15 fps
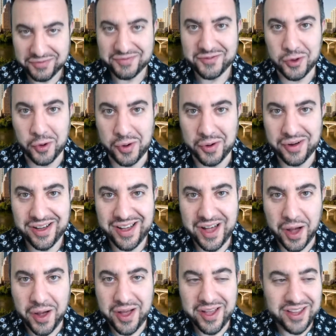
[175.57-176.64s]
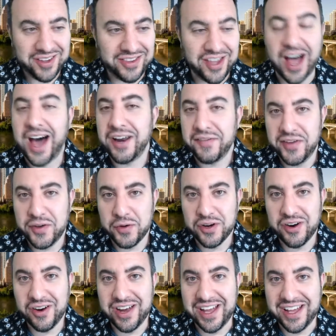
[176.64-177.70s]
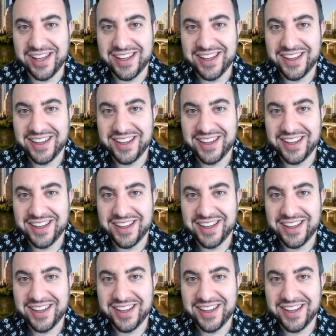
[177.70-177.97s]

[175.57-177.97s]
Cool. Nod if you agree.